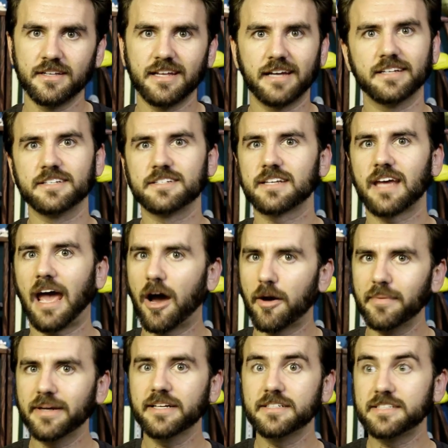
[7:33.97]
That is, how
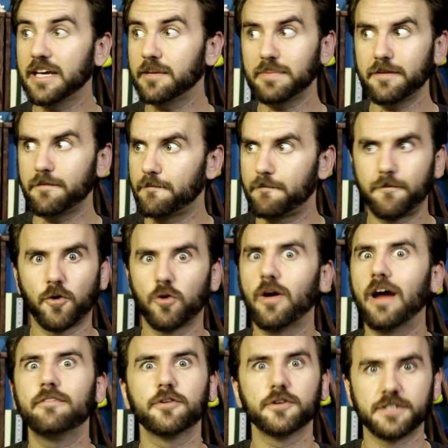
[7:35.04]
many take me
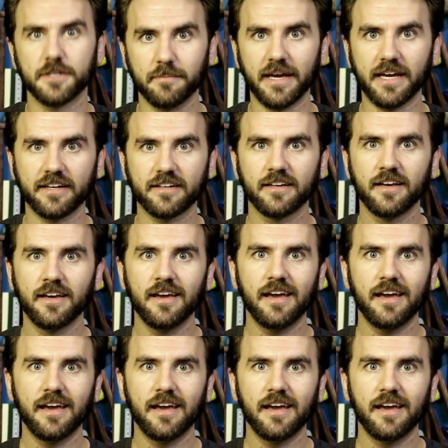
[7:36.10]
forever to make